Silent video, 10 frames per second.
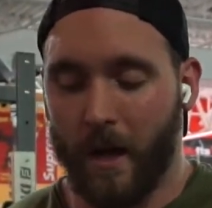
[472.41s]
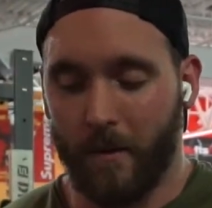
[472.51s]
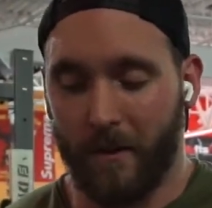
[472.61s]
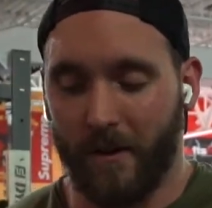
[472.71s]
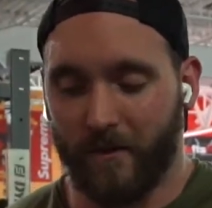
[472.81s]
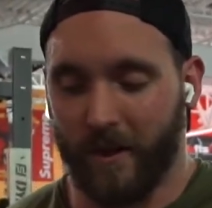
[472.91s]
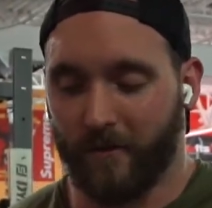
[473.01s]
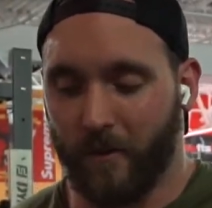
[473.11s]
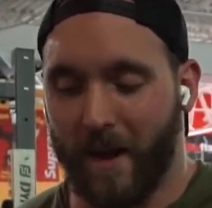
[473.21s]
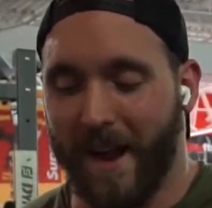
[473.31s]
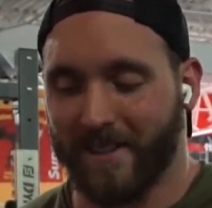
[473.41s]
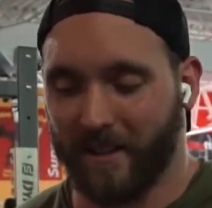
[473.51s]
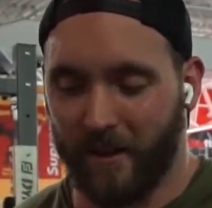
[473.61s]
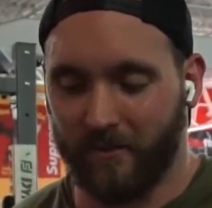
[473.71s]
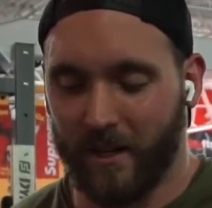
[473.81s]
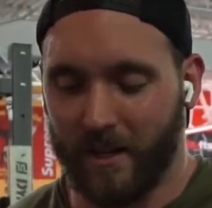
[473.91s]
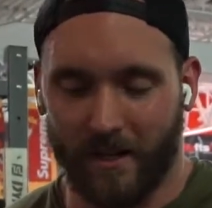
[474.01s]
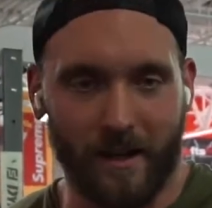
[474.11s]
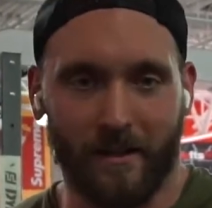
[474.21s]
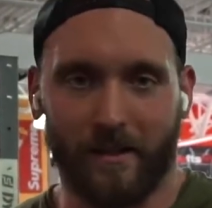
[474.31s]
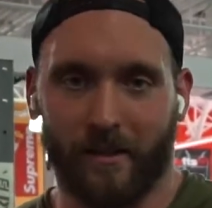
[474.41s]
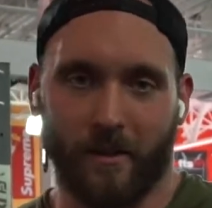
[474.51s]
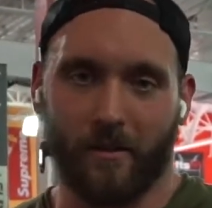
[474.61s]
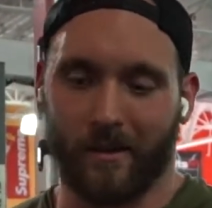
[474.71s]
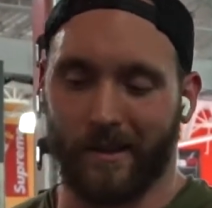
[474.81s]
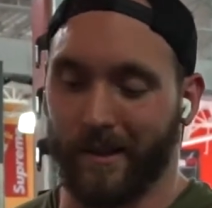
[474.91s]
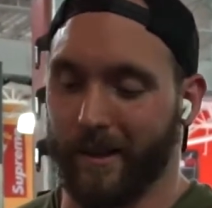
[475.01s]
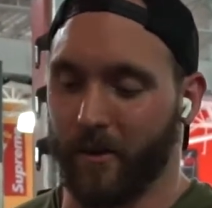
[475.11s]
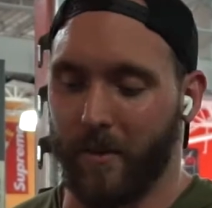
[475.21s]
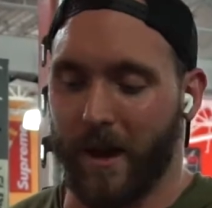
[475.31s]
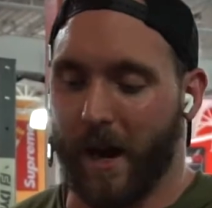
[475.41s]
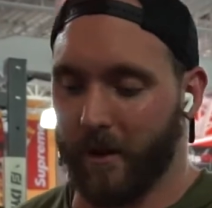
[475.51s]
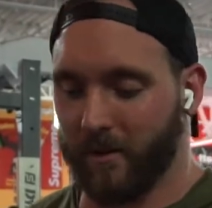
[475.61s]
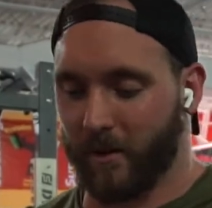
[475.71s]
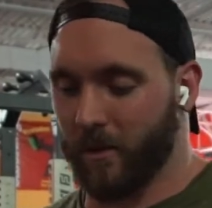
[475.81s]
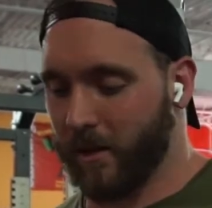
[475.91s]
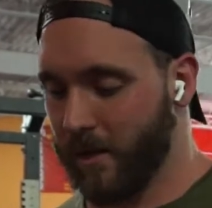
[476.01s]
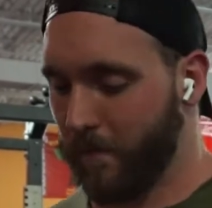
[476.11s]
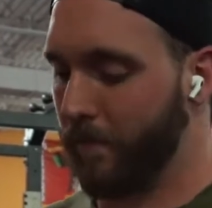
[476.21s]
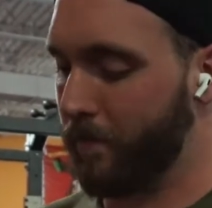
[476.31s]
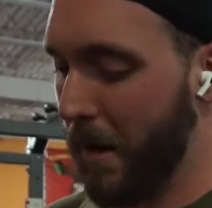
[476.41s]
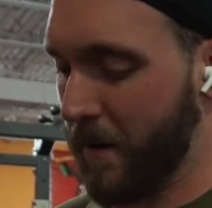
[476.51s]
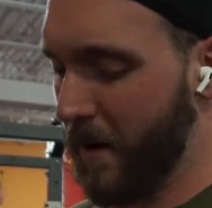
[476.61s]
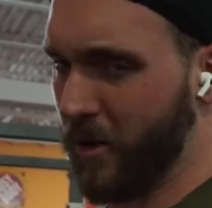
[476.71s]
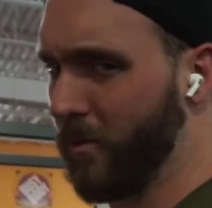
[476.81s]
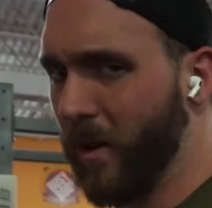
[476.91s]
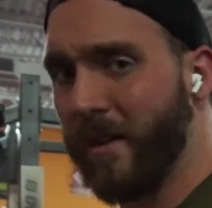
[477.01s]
But I feel like for back safety, I kind of like to go a little bit higher. So we're going to bump it up just 1